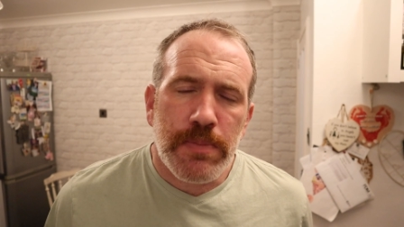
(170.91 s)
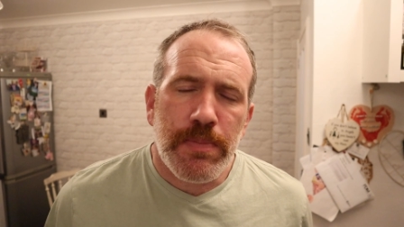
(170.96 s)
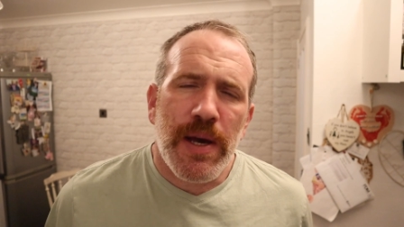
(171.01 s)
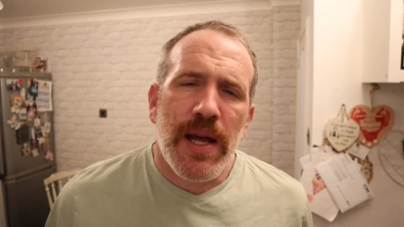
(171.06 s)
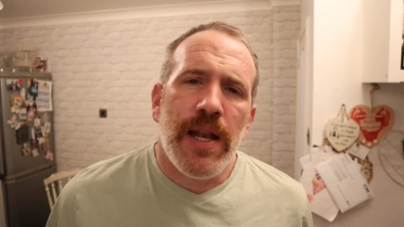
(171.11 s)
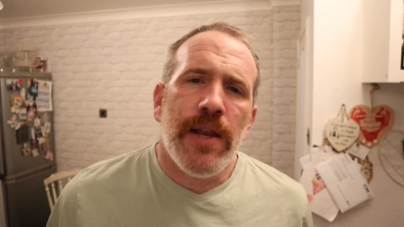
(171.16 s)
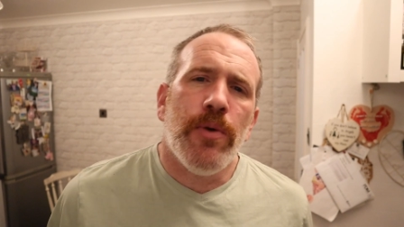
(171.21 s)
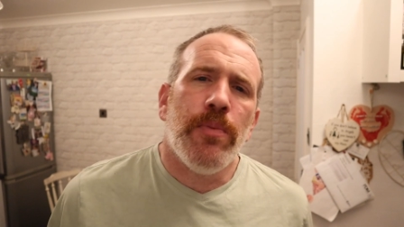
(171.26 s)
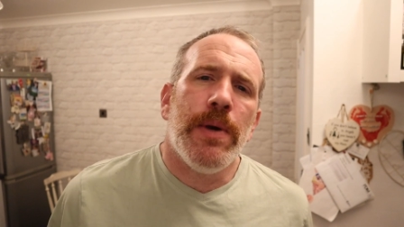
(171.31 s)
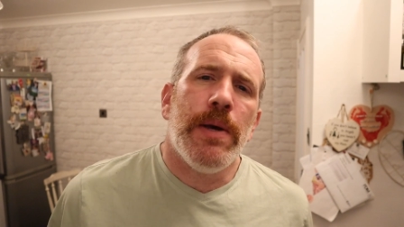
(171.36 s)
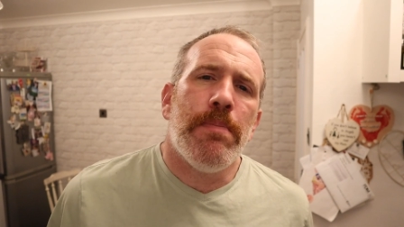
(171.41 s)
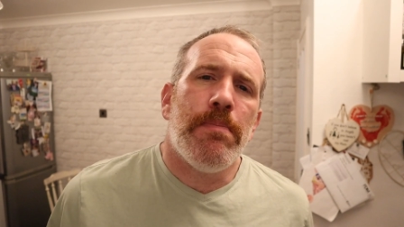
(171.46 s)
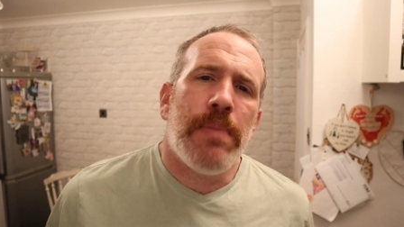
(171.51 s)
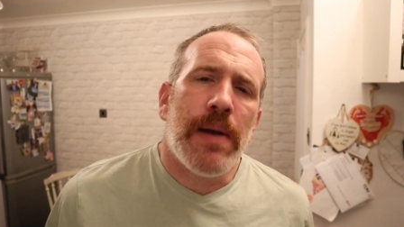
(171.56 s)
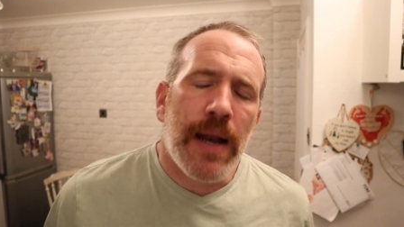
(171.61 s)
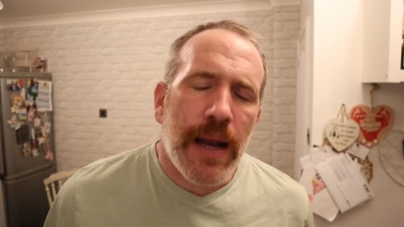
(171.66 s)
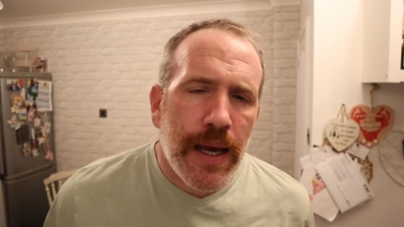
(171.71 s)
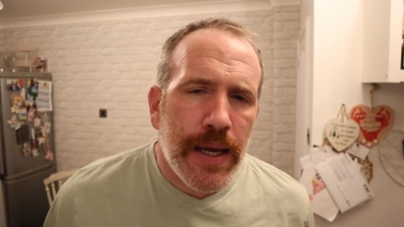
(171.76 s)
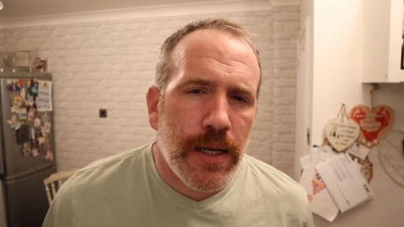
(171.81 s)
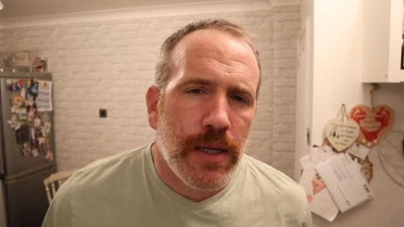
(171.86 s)
but a little bit
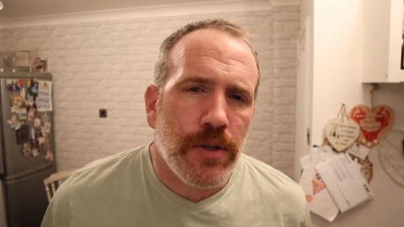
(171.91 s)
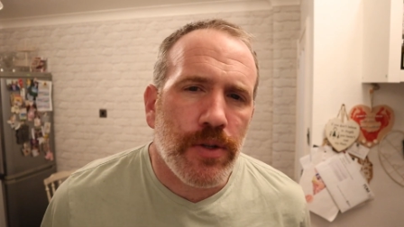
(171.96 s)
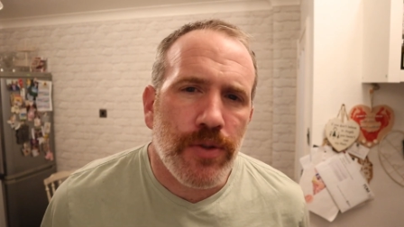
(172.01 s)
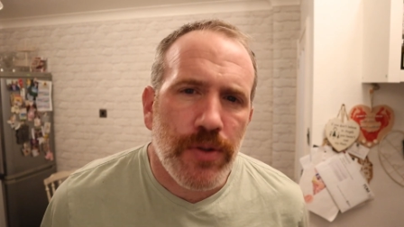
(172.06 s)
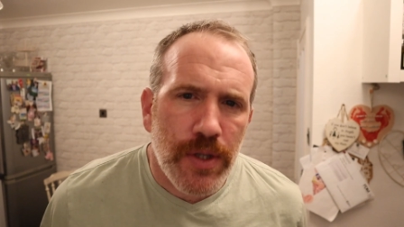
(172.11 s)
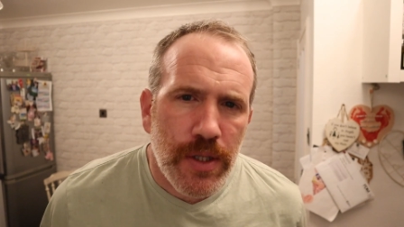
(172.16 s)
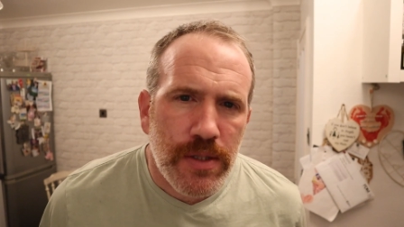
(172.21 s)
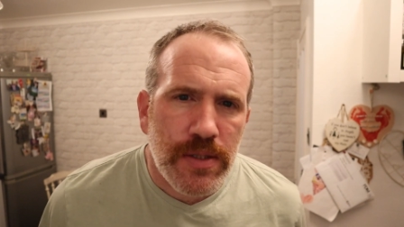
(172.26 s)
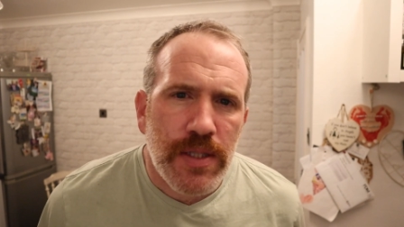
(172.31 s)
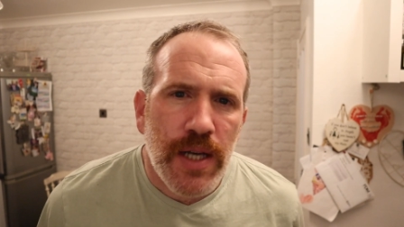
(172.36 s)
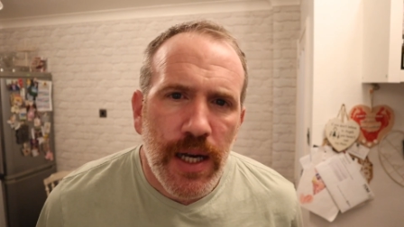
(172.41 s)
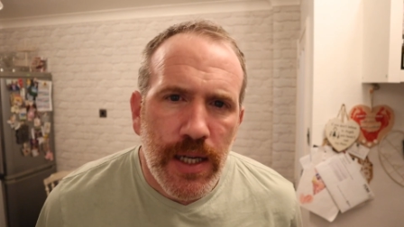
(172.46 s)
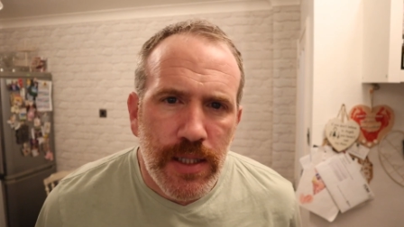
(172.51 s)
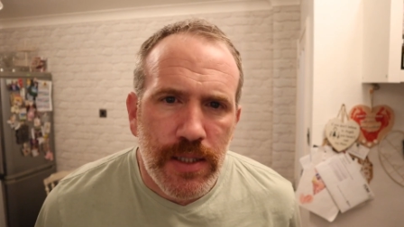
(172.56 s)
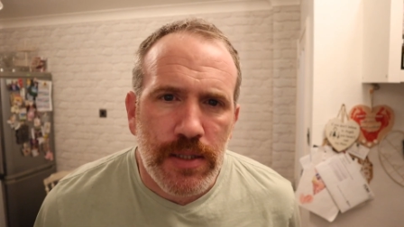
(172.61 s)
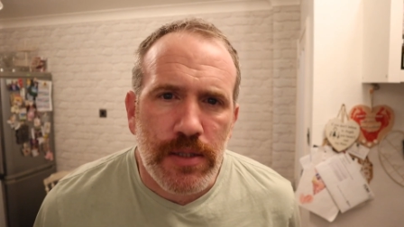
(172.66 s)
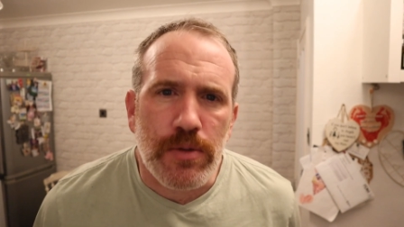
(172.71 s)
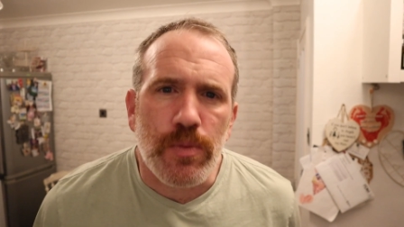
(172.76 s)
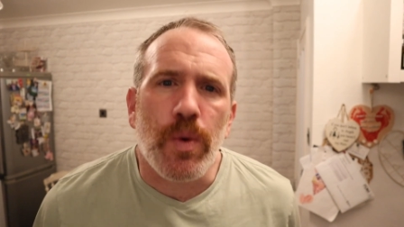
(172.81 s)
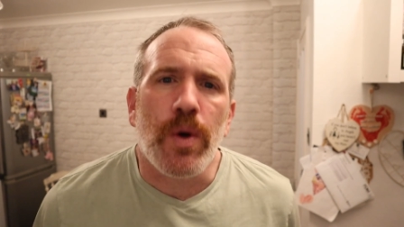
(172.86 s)
plain on the
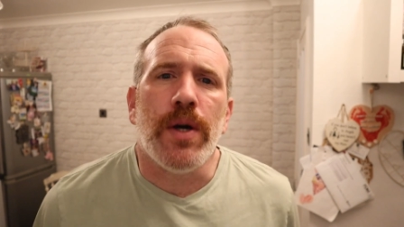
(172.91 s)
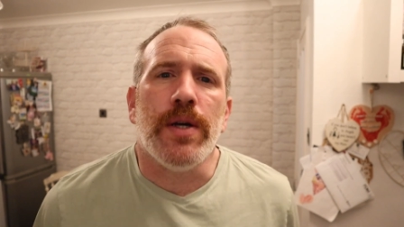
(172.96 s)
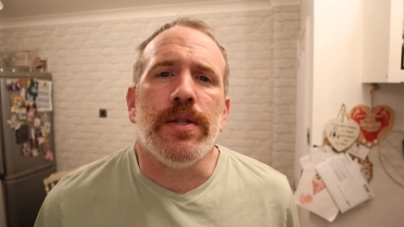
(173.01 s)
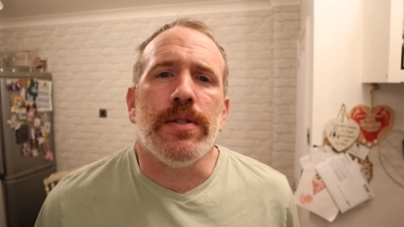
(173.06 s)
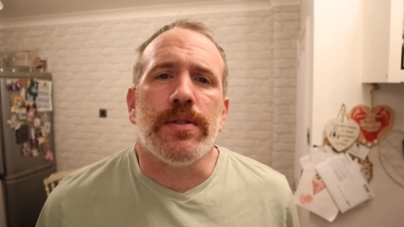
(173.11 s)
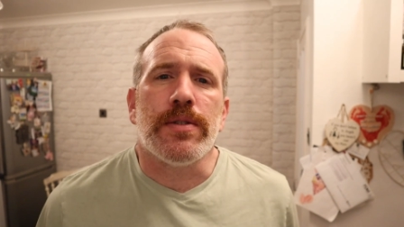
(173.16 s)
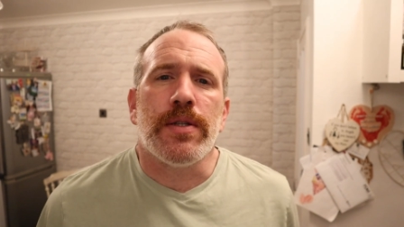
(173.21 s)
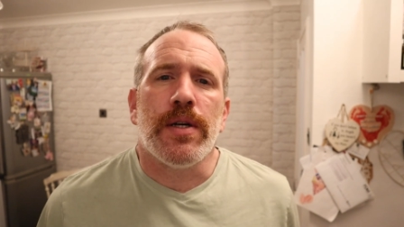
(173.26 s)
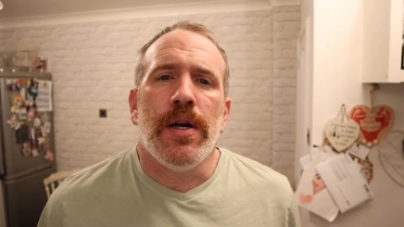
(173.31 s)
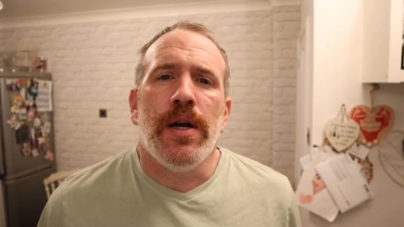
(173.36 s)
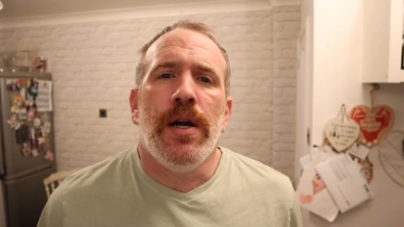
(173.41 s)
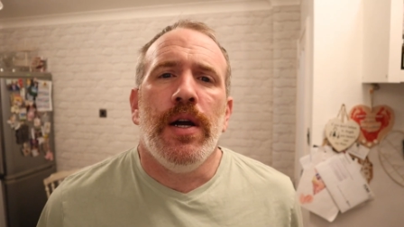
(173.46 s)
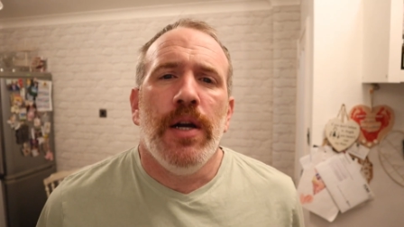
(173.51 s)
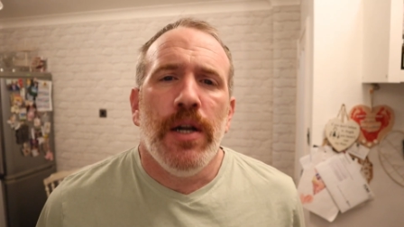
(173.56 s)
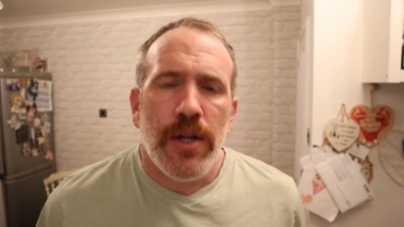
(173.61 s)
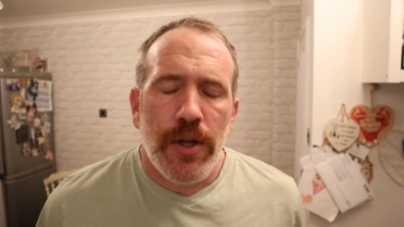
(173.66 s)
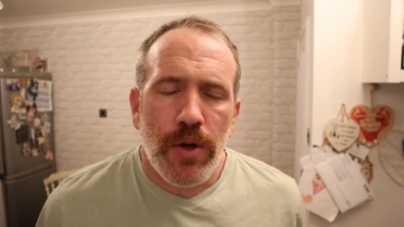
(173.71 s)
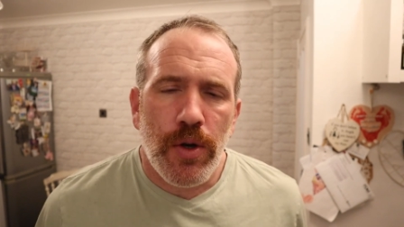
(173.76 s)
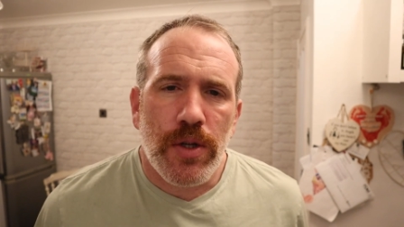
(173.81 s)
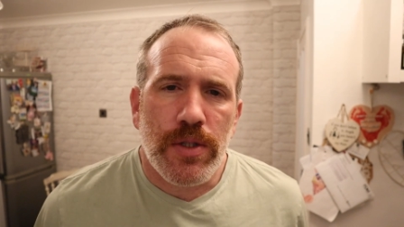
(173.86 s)
taste wise.
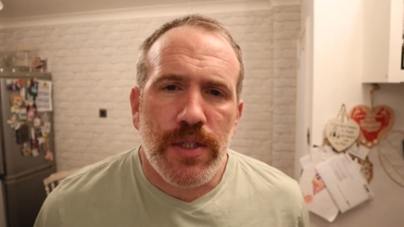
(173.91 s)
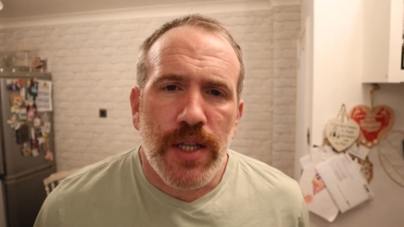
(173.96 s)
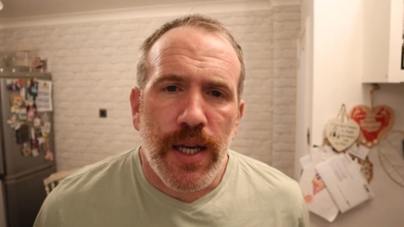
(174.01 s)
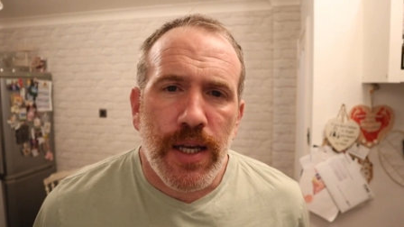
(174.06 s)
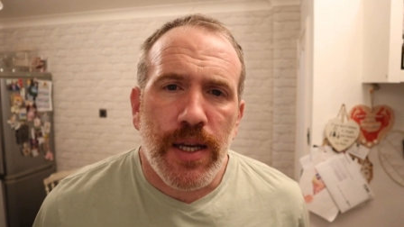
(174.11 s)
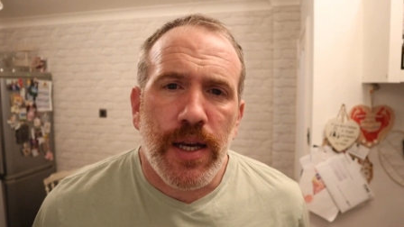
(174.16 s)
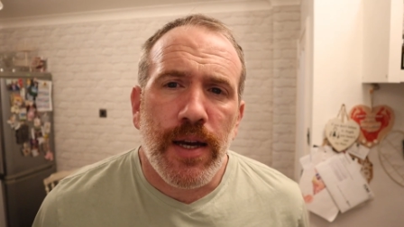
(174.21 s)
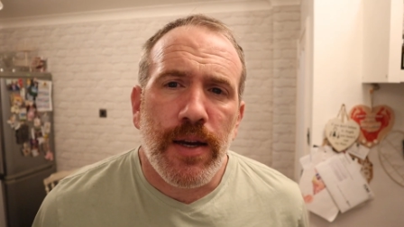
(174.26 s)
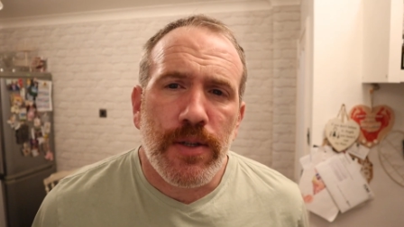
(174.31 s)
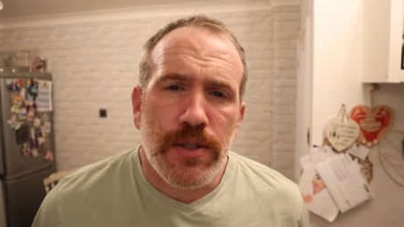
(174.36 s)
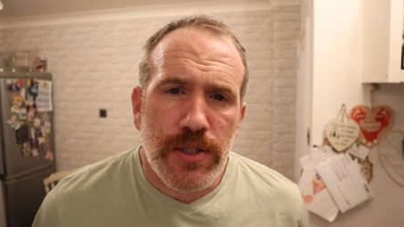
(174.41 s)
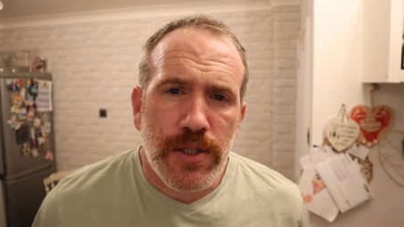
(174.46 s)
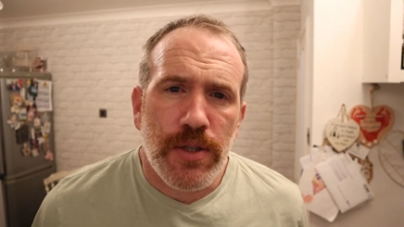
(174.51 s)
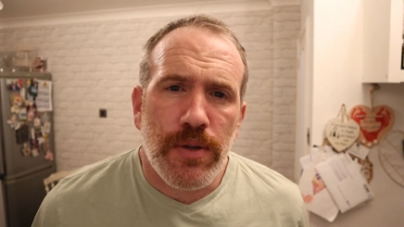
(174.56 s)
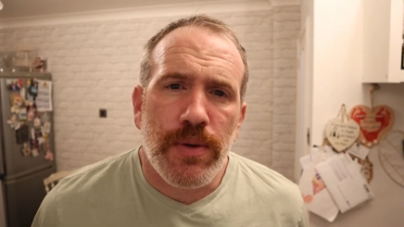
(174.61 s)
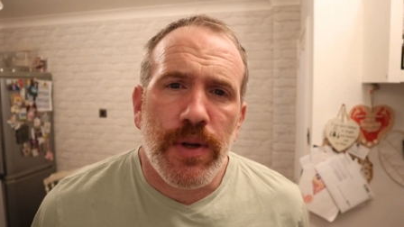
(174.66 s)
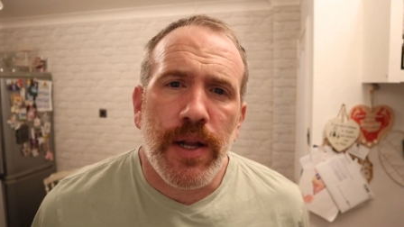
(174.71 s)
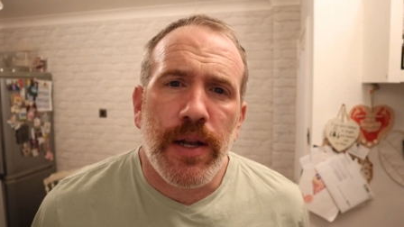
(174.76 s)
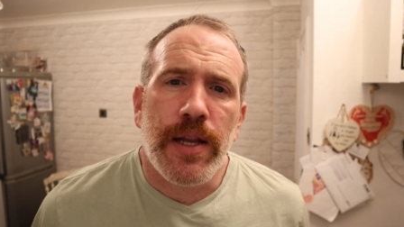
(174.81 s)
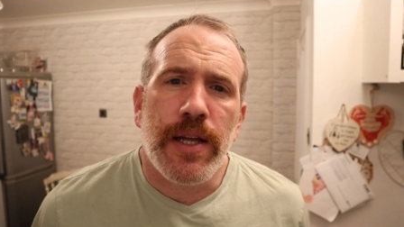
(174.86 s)
You lot take care. See
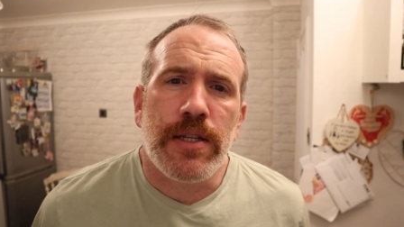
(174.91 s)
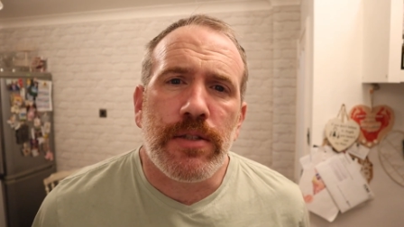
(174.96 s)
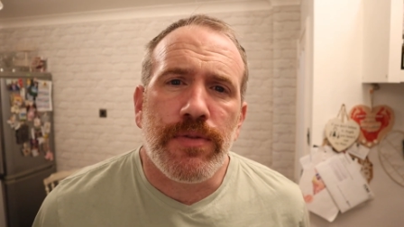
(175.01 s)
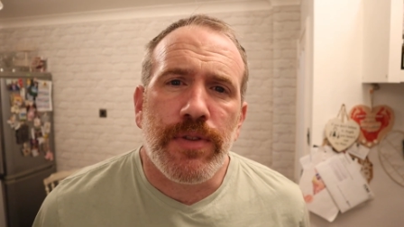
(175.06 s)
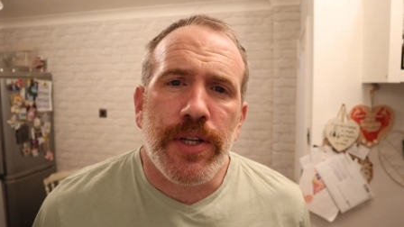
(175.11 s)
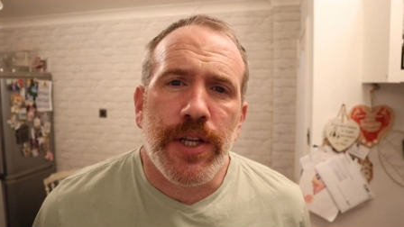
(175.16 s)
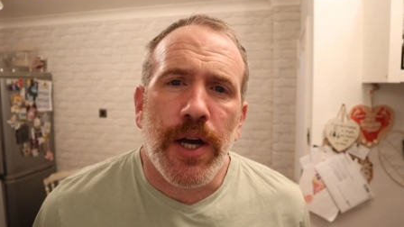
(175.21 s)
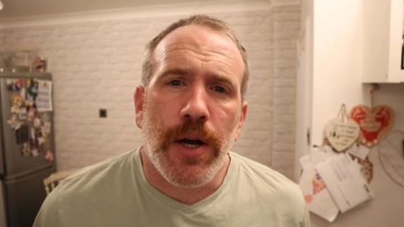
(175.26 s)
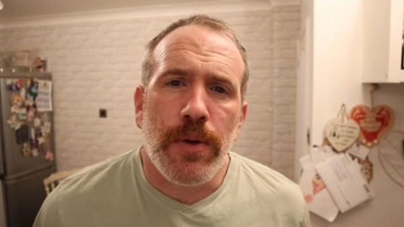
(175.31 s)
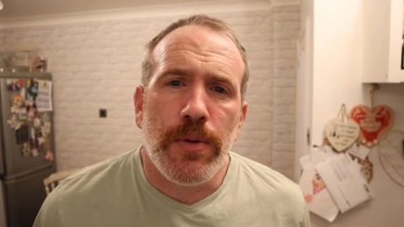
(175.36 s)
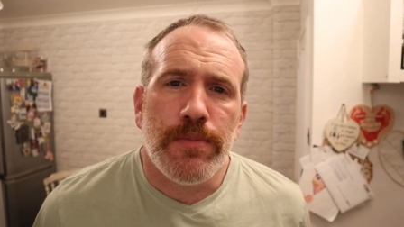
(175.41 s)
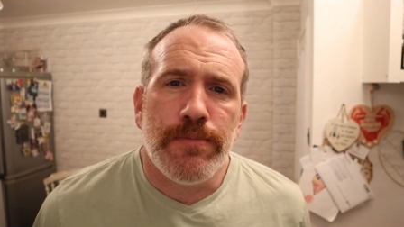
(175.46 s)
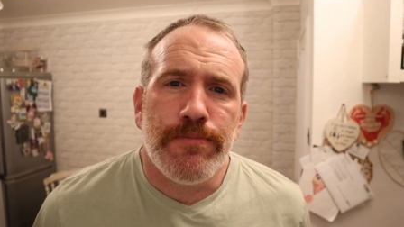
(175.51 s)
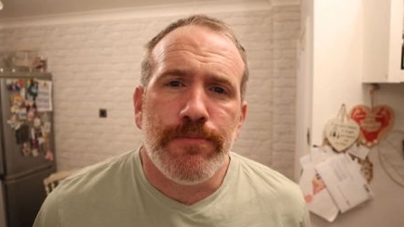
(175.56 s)
you on that next video.